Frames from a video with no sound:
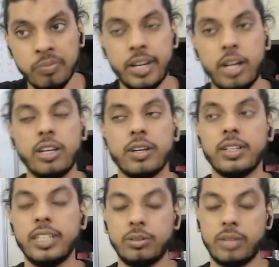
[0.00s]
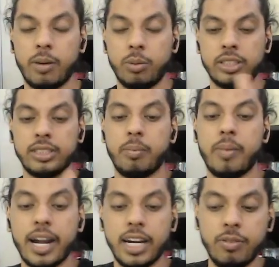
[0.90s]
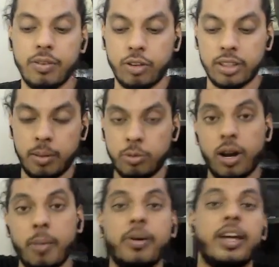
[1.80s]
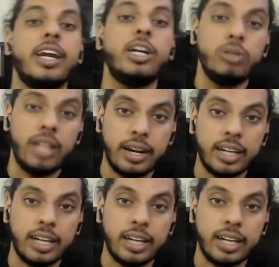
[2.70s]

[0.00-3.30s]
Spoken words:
That works as a marketing way for them to upgrade to that